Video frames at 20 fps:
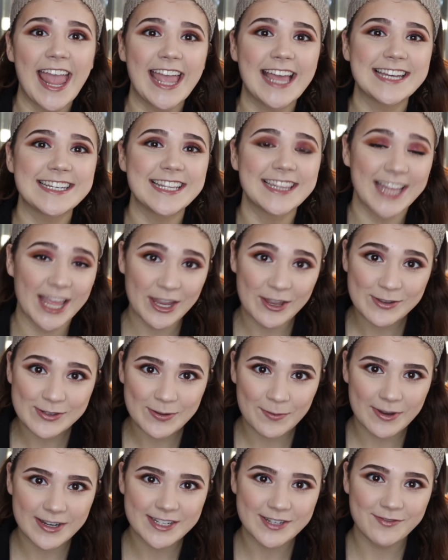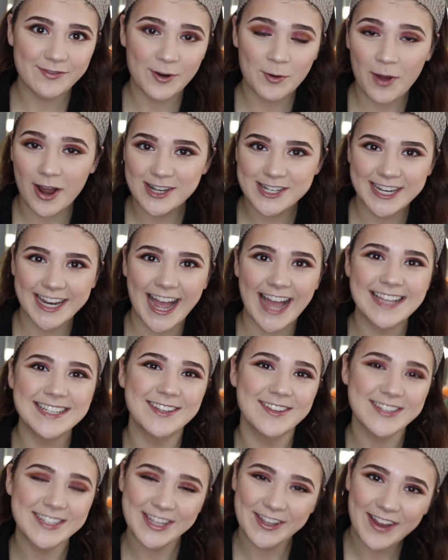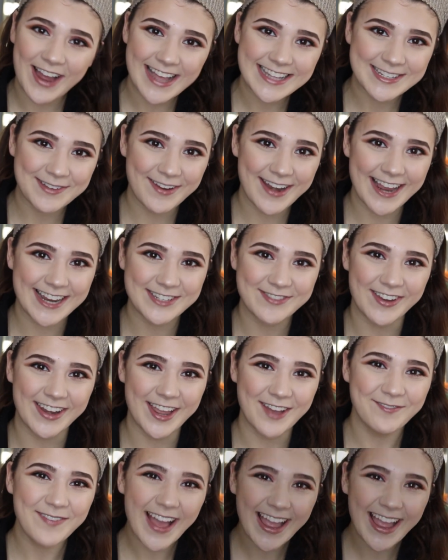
And thank you so much for watching, guys. I'll see you guys in my next video.